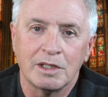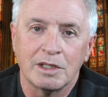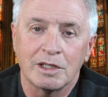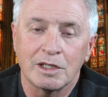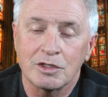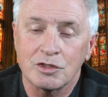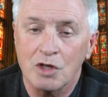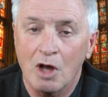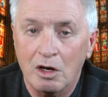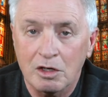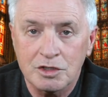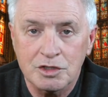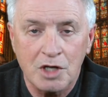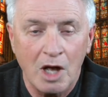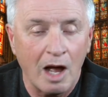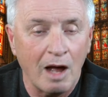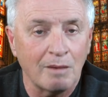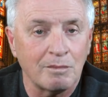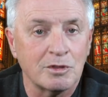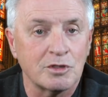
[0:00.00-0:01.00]
Because our
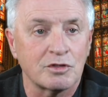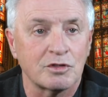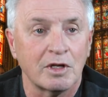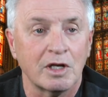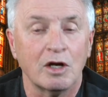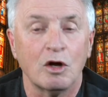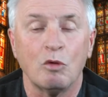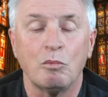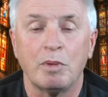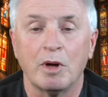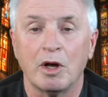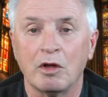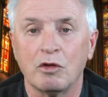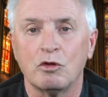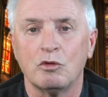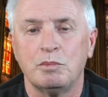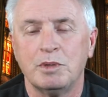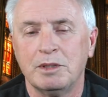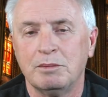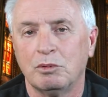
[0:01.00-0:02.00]
job is to help
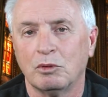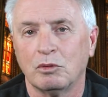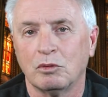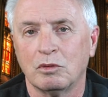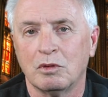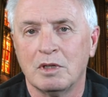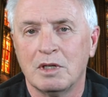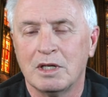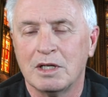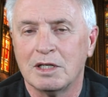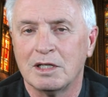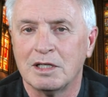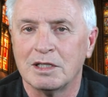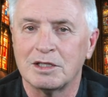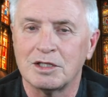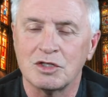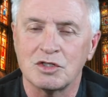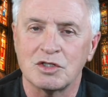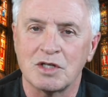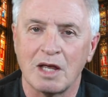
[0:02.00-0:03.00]
other people
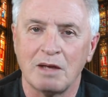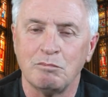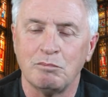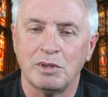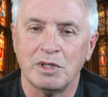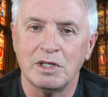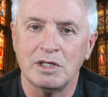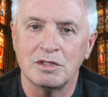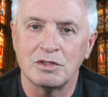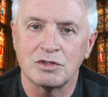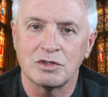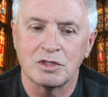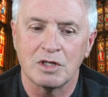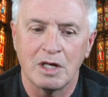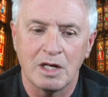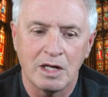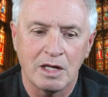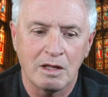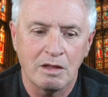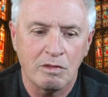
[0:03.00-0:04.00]
get the same peace
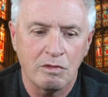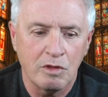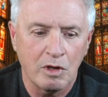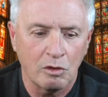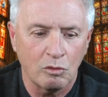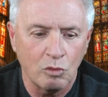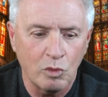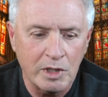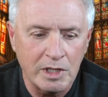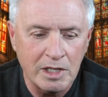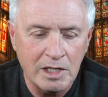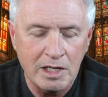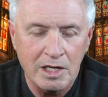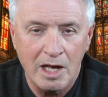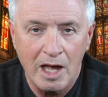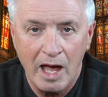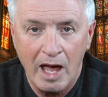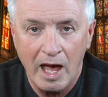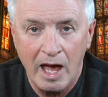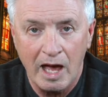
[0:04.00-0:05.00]
that we
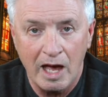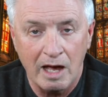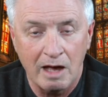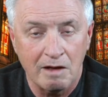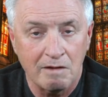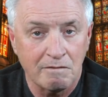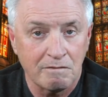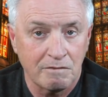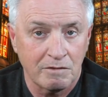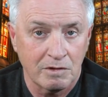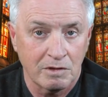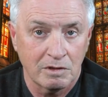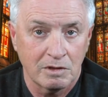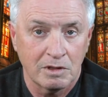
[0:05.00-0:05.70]
have.